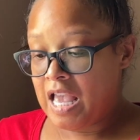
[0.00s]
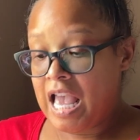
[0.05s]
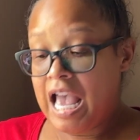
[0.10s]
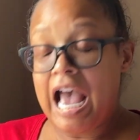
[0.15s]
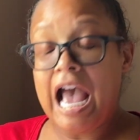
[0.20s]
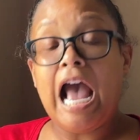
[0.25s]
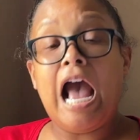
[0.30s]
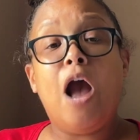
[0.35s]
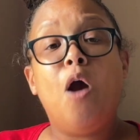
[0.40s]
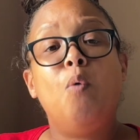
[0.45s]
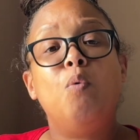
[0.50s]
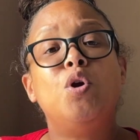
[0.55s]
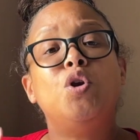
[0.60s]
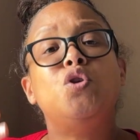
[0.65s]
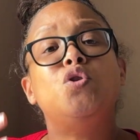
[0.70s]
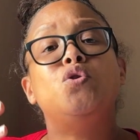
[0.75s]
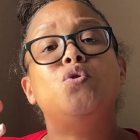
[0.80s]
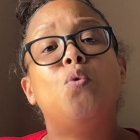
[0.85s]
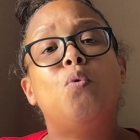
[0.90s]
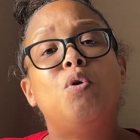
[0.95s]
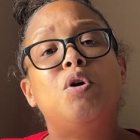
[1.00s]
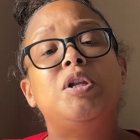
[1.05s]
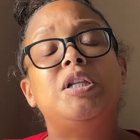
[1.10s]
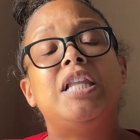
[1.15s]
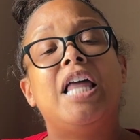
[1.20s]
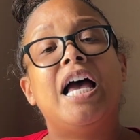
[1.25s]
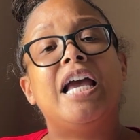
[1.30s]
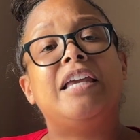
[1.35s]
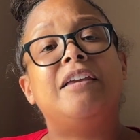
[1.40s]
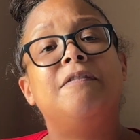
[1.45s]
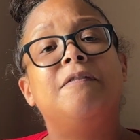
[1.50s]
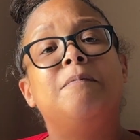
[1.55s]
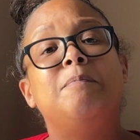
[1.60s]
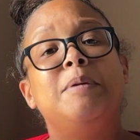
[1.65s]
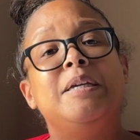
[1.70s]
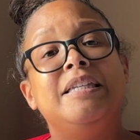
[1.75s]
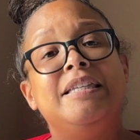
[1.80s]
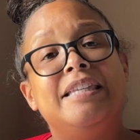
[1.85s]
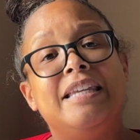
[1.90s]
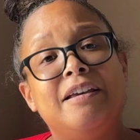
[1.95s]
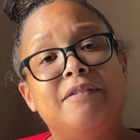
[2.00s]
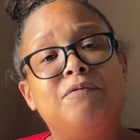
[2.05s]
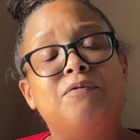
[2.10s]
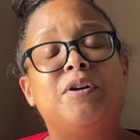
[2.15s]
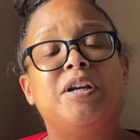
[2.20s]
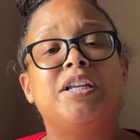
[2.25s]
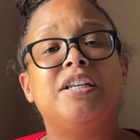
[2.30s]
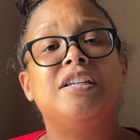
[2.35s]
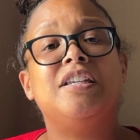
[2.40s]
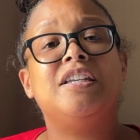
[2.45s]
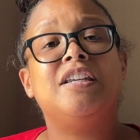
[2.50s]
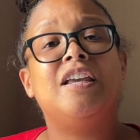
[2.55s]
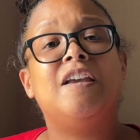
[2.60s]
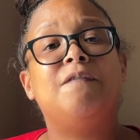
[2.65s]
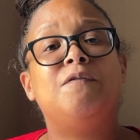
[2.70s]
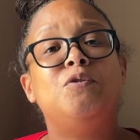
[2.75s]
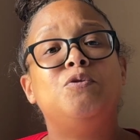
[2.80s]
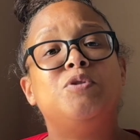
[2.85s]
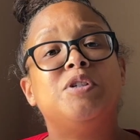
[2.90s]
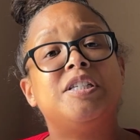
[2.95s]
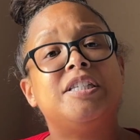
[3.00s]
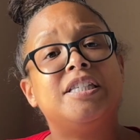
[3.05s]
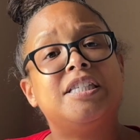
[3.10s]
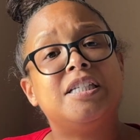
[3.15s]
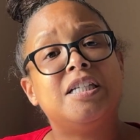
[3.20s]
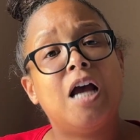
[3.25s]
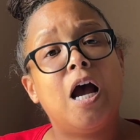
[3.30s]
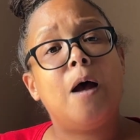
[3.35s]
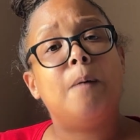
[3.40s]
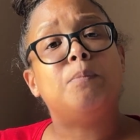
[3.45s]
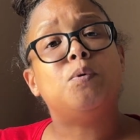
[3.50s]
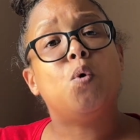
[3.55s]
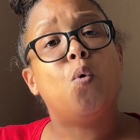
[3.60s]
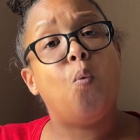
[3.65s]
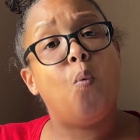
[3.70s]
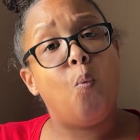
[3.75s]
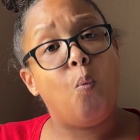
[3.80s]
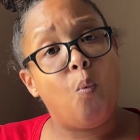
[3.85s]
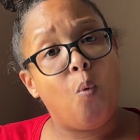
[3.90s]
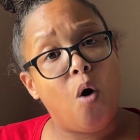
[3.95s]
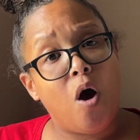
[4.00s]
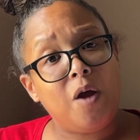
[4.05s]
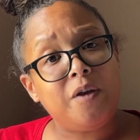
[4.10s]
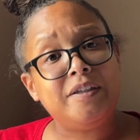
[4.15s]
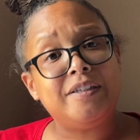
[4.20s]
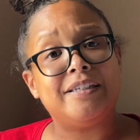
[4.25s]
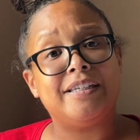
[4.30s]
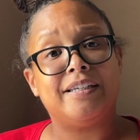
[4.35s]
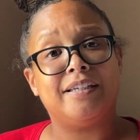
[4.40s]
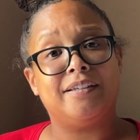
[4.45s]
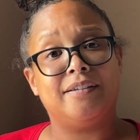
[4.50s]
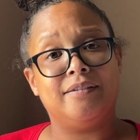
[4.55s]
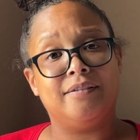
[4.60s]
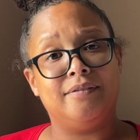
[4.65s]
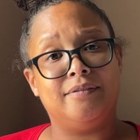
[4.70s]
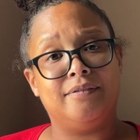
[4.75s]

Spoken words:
How would your life be different if you just stopped wanting?